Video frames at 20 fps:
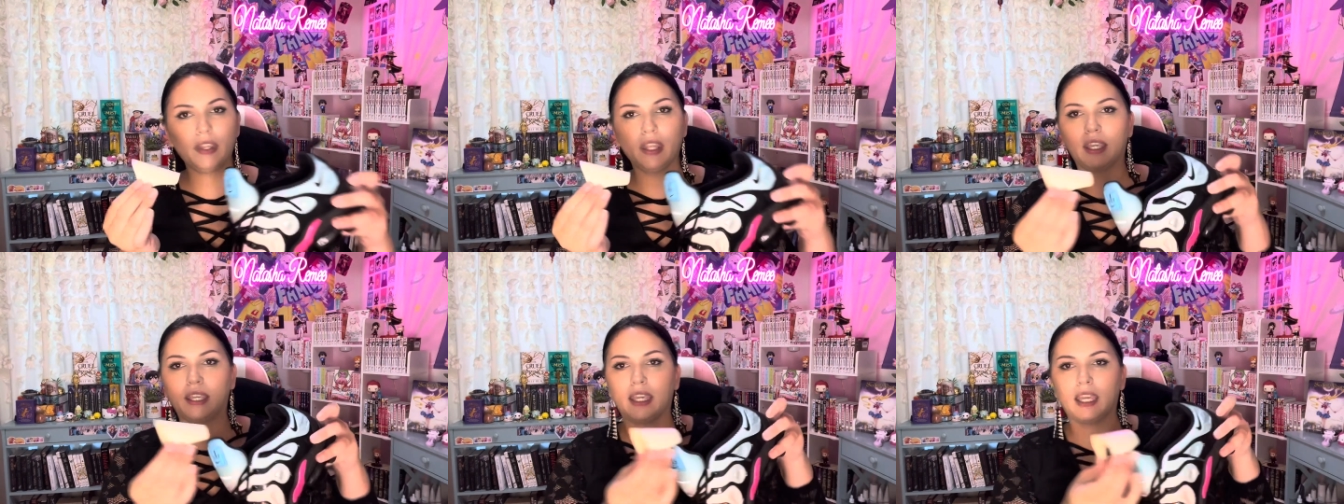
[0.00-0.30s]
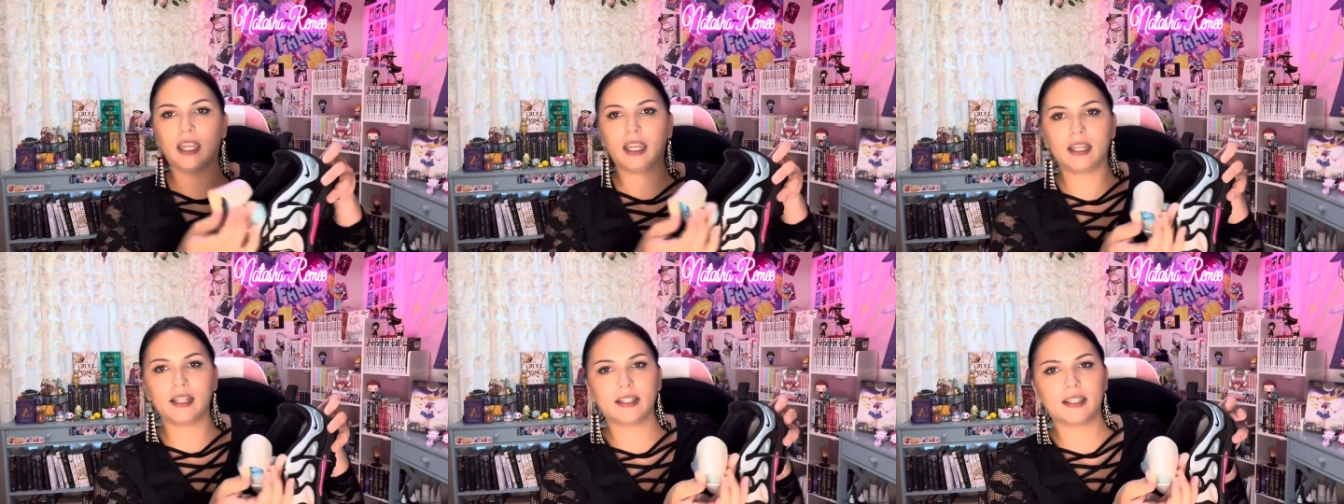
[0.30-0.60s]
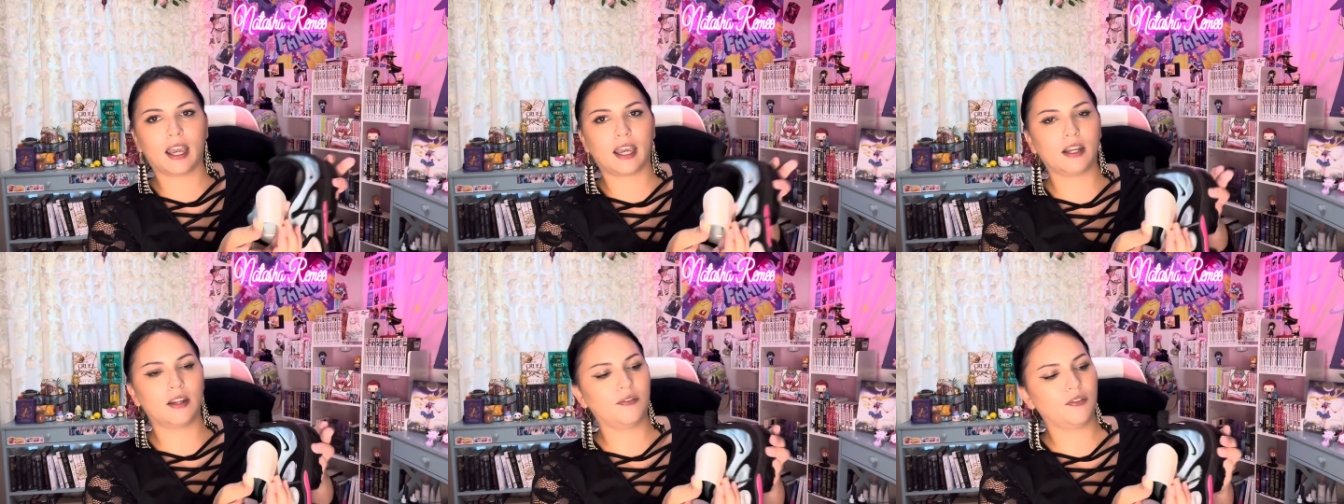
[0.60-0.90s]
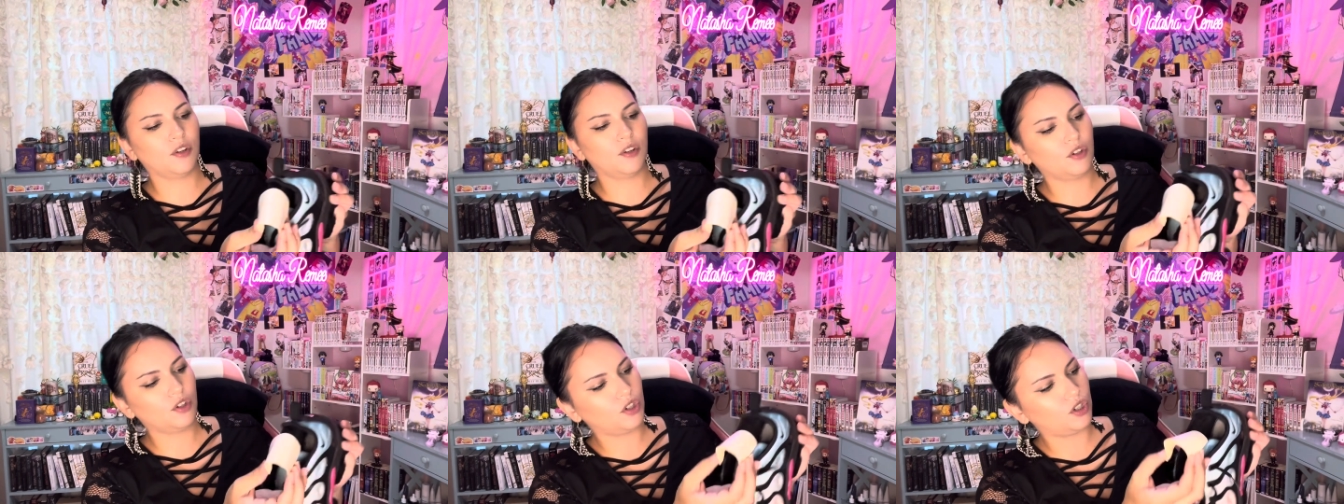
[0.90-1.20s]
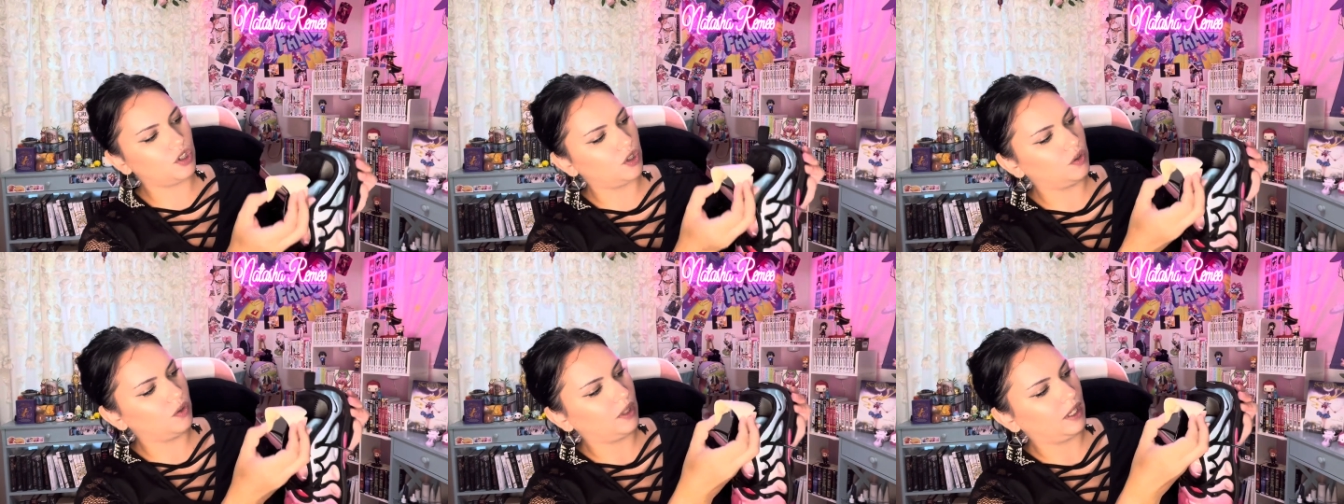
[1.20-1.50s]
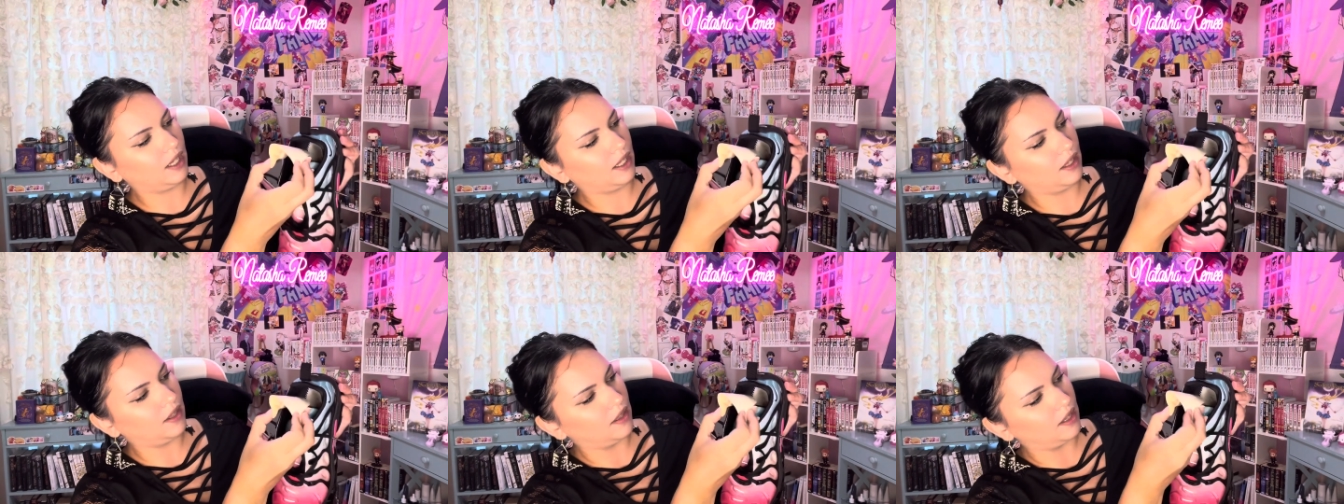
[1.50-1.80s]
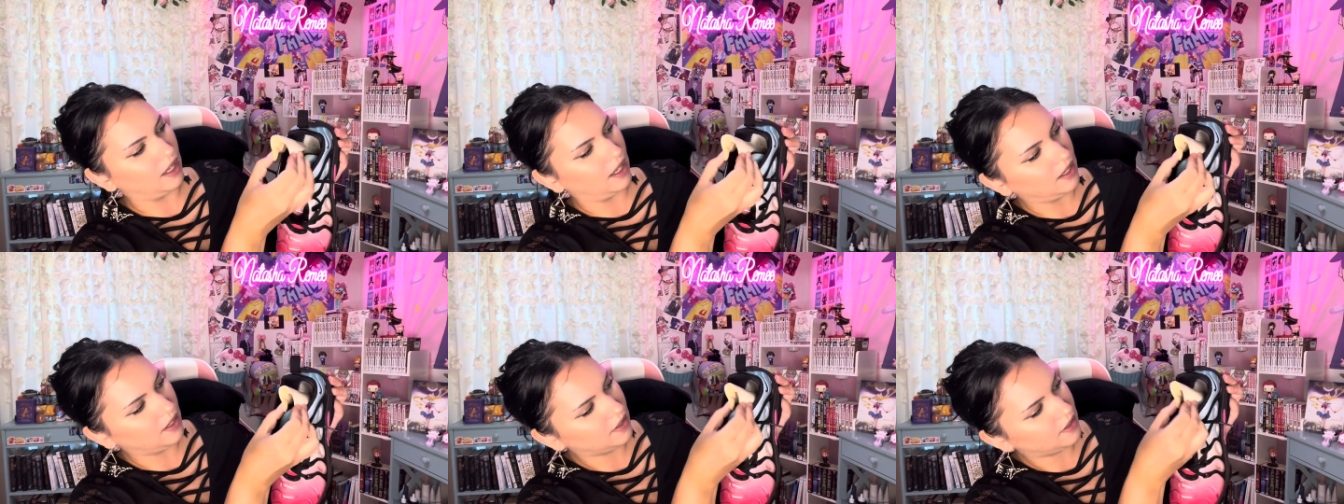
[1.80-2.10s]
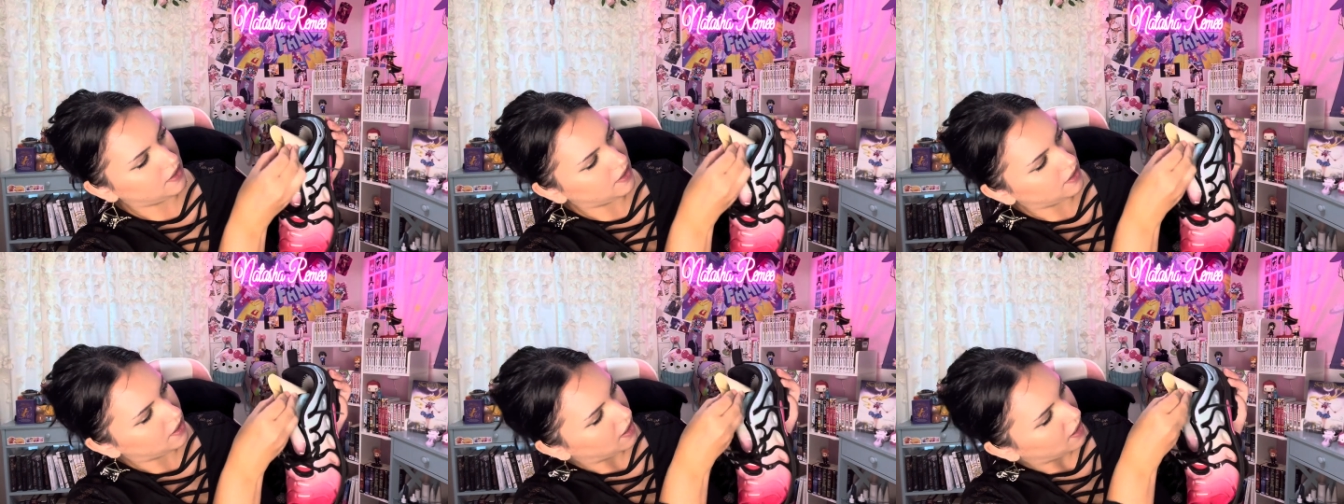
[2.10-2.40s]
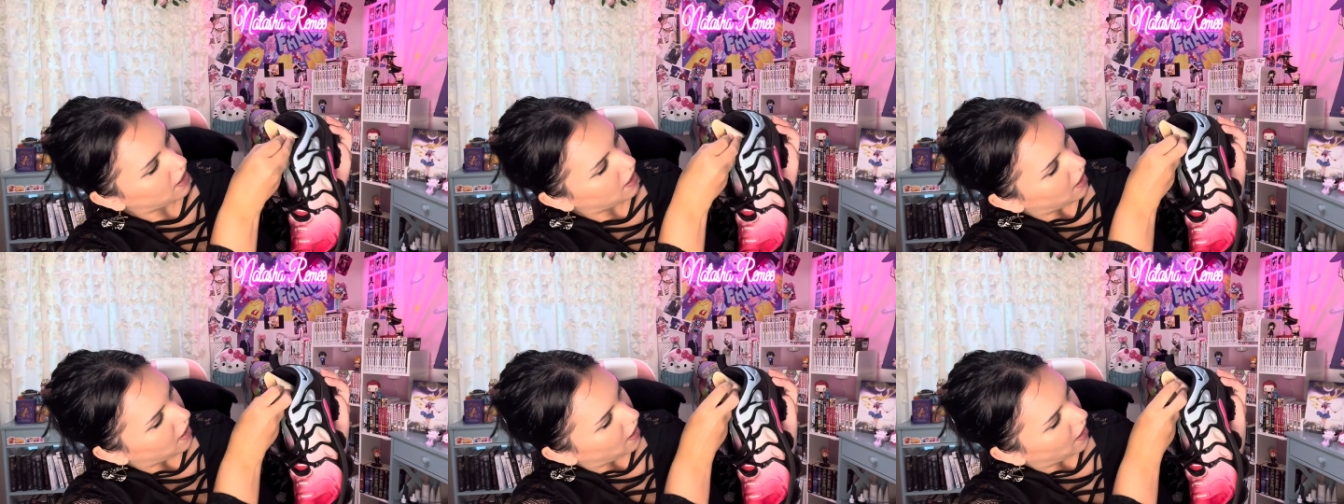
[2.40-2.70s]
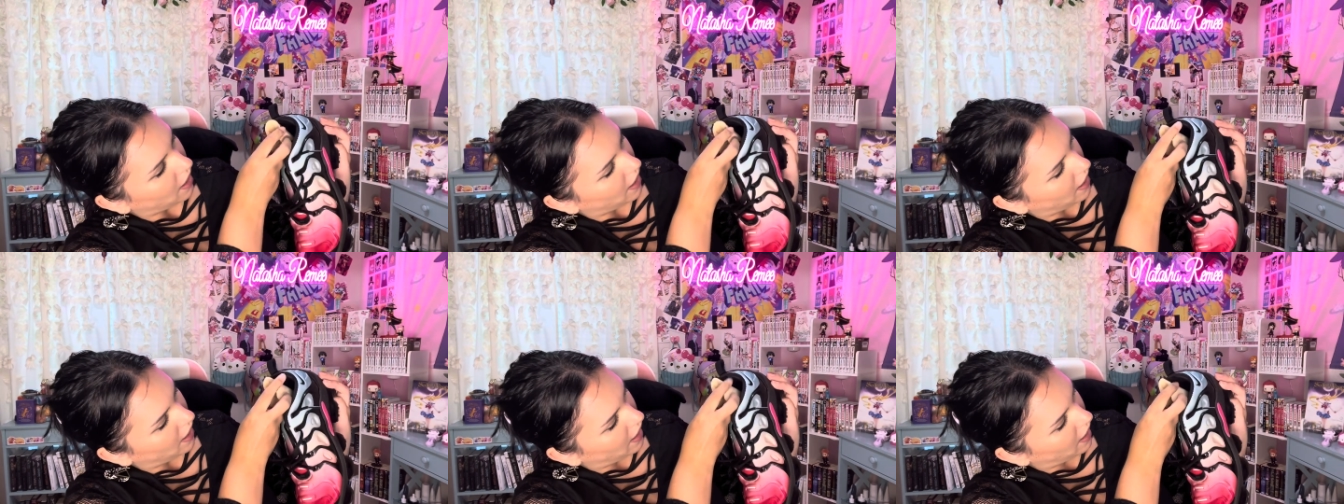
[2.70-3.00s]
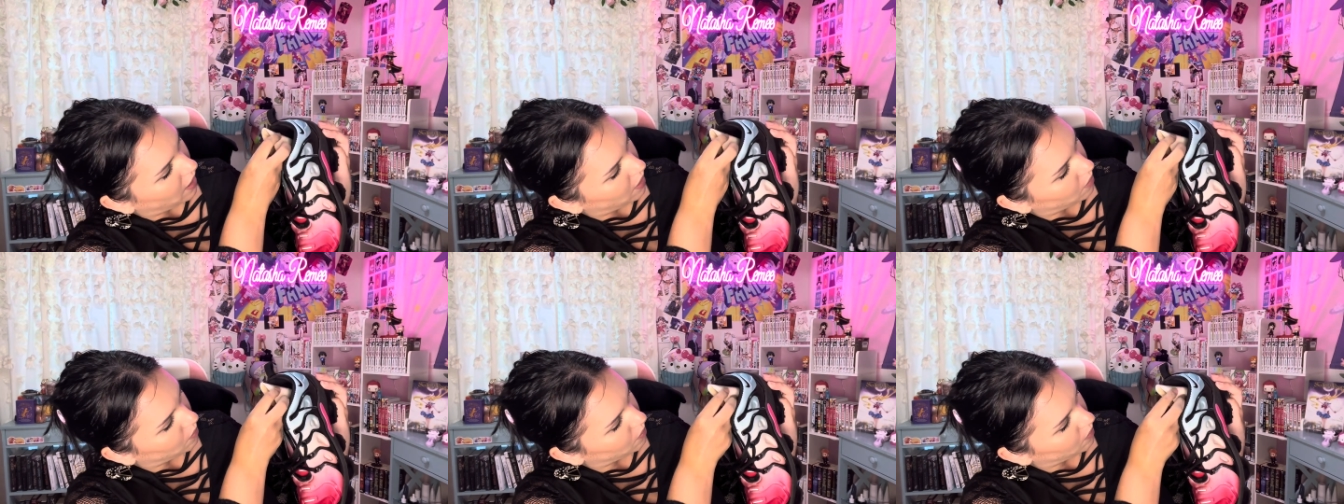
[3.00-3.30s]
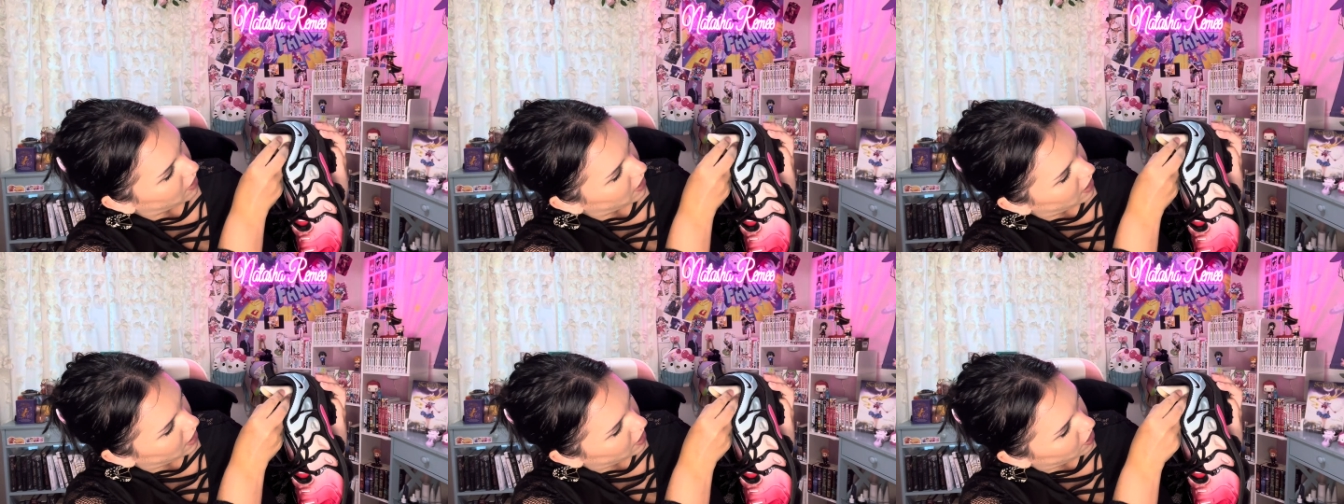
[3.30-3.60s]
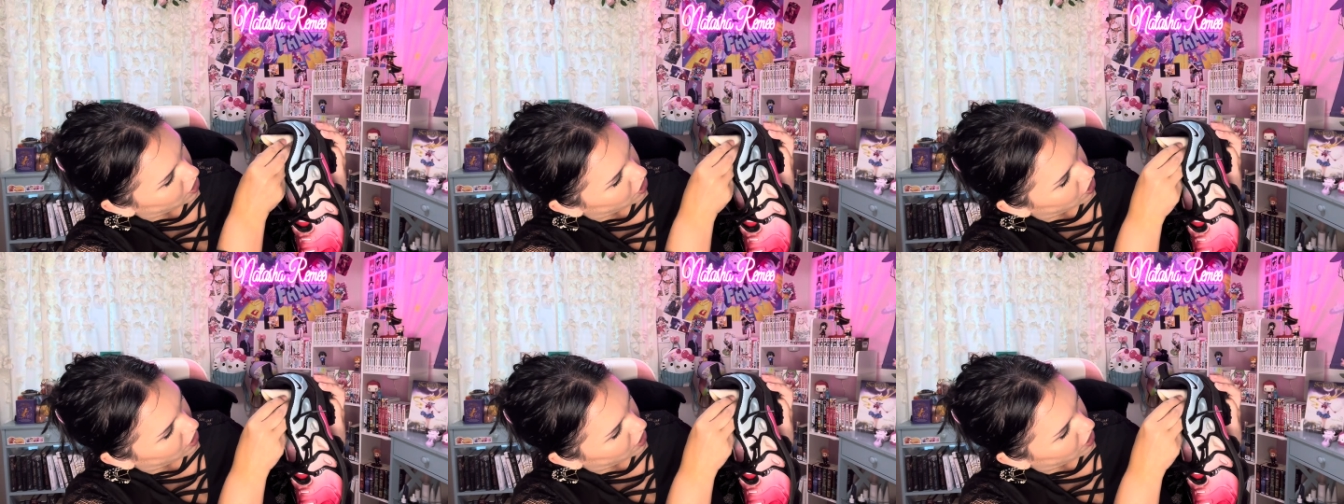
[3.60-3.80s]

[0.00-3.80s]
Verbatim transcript: get inside of your shoe like this and reach